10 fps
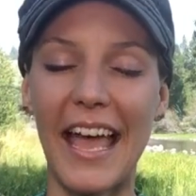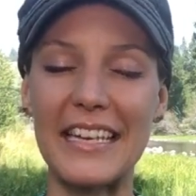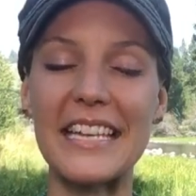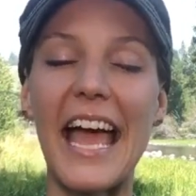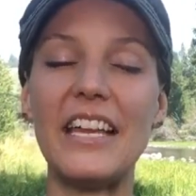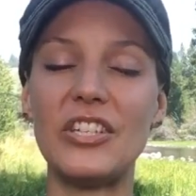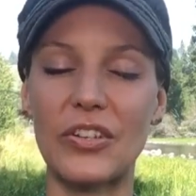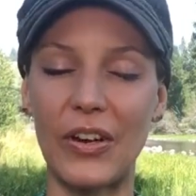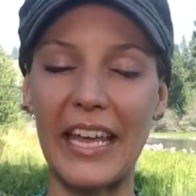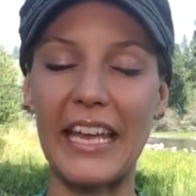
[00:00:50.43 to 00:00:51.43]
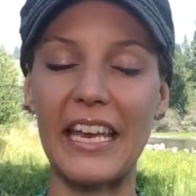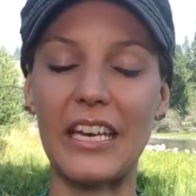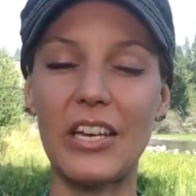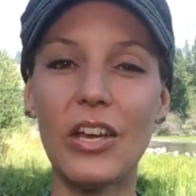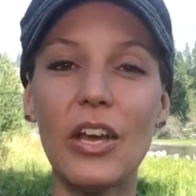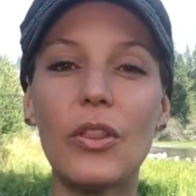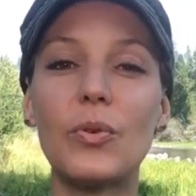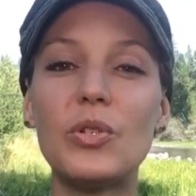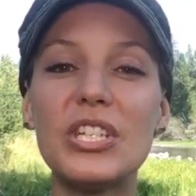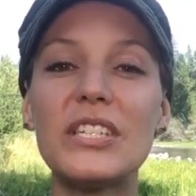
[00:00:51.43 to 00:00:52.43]
and enter in
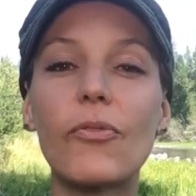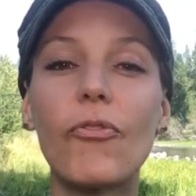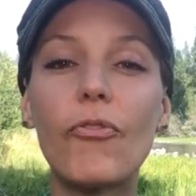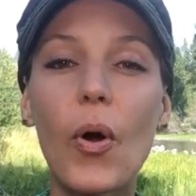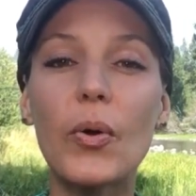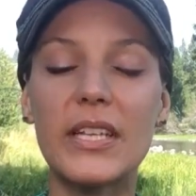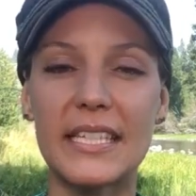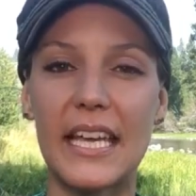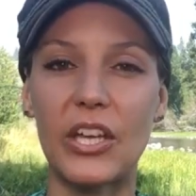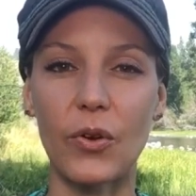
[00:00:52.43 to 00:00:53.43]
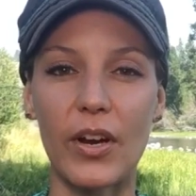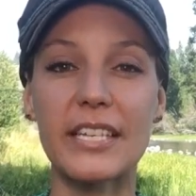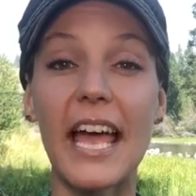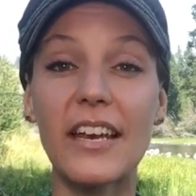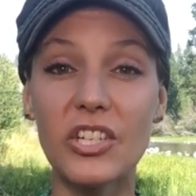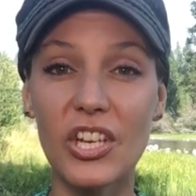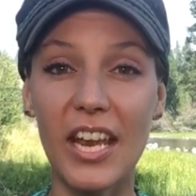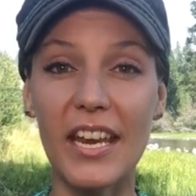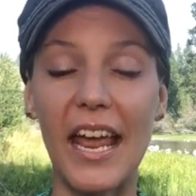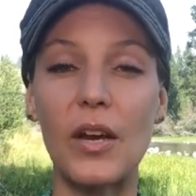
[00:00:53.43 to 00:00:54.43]
through just focusing your
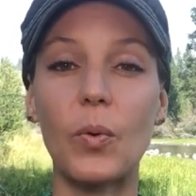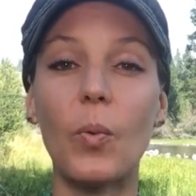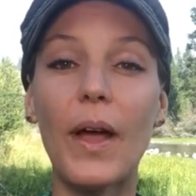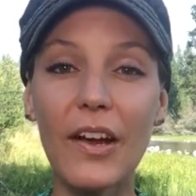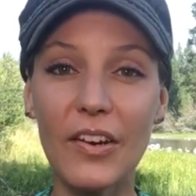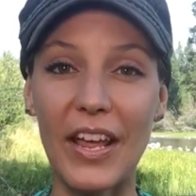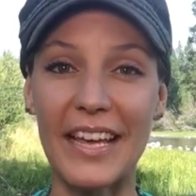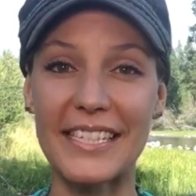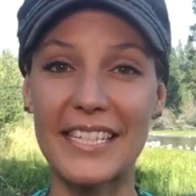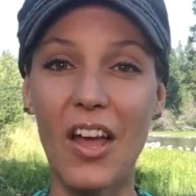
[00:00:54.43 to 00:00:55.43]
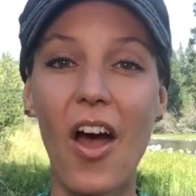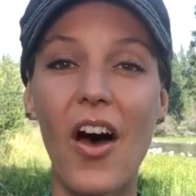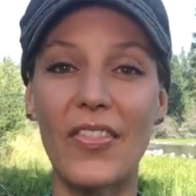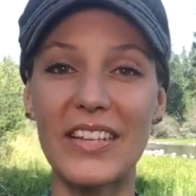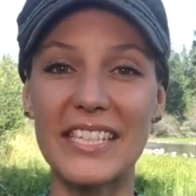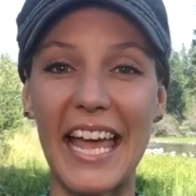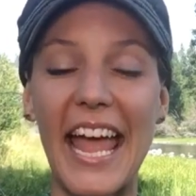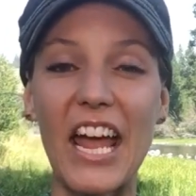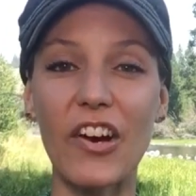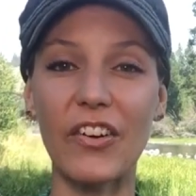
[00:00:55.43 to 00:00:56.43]
attention and awareness on this
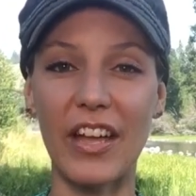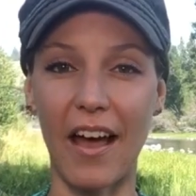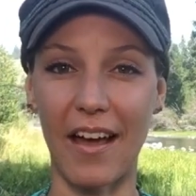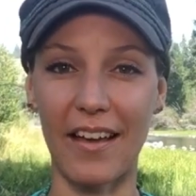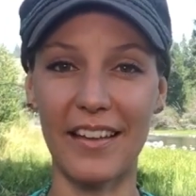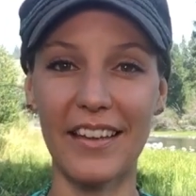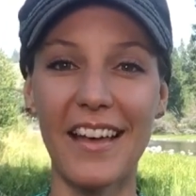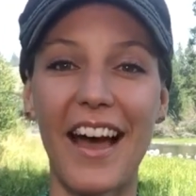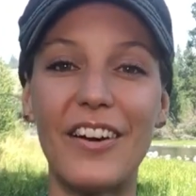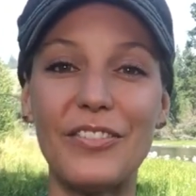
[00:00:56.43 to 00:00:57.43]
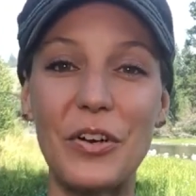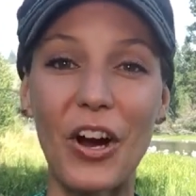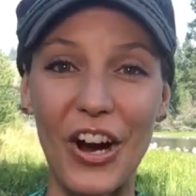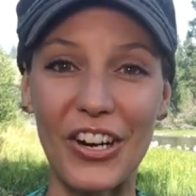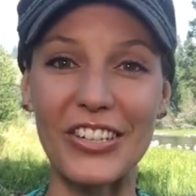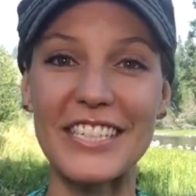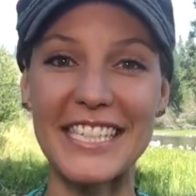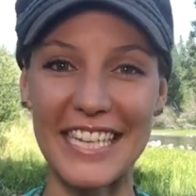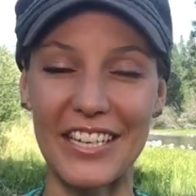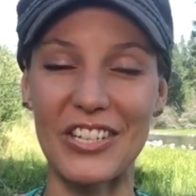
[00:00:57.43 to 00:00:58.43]
area of your heart
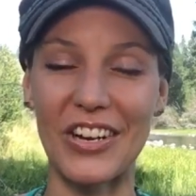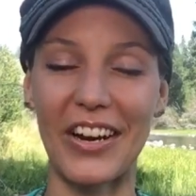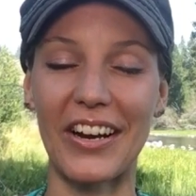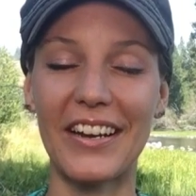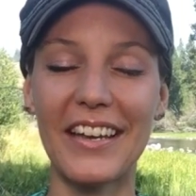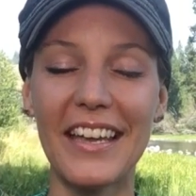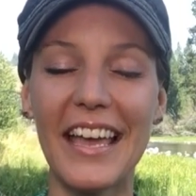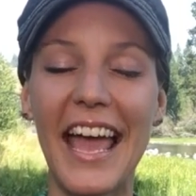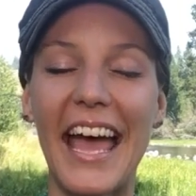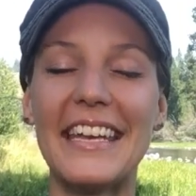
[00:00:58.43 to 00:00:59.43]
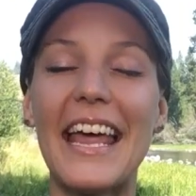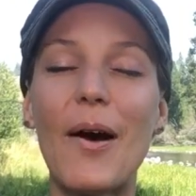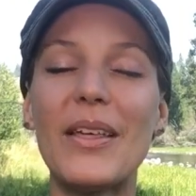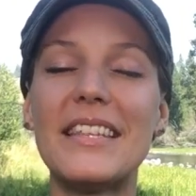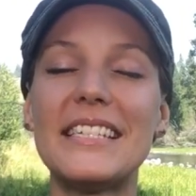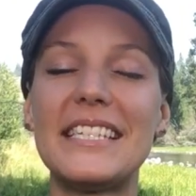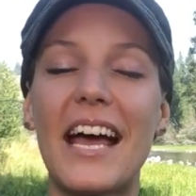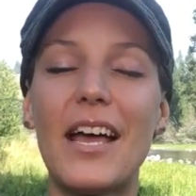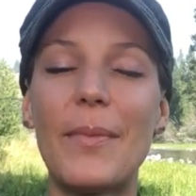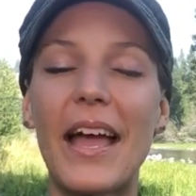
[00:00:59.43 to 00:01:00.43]
center. And now at this
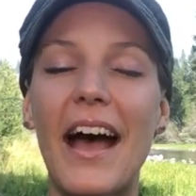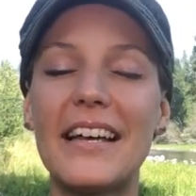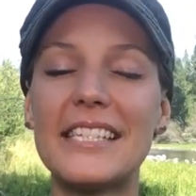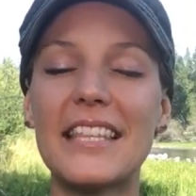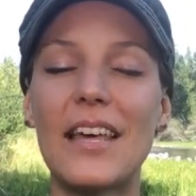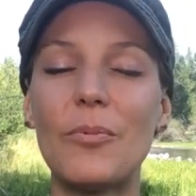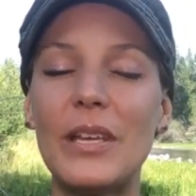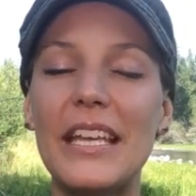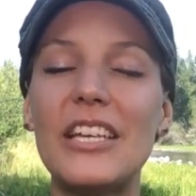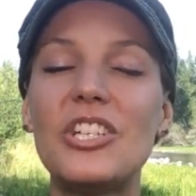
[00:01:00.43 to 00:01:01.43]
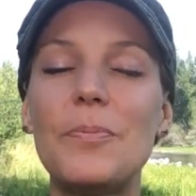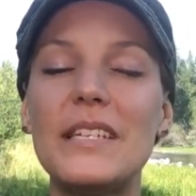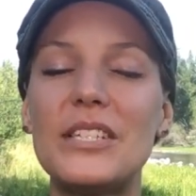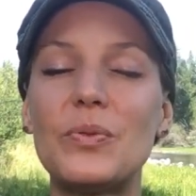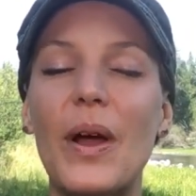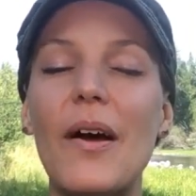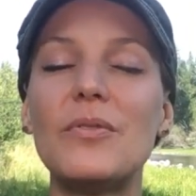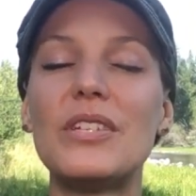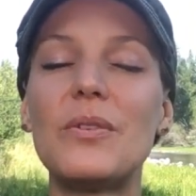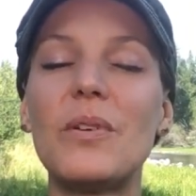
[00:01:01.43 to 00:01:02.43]
time I ask that we each be
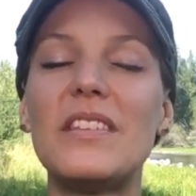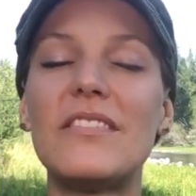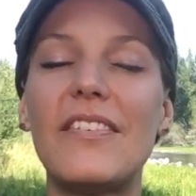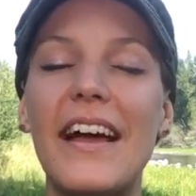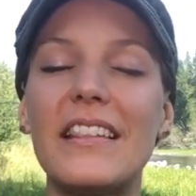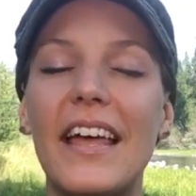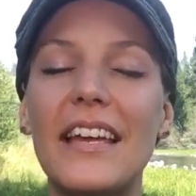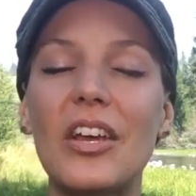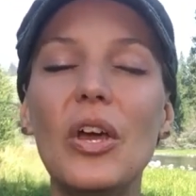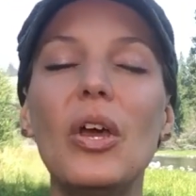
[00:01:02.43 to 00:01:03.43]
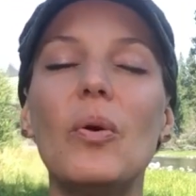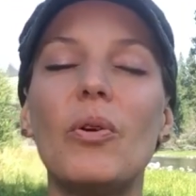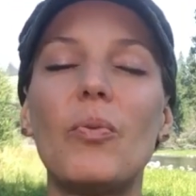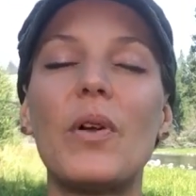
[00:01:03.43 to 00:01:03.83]
surrounded with divine light, with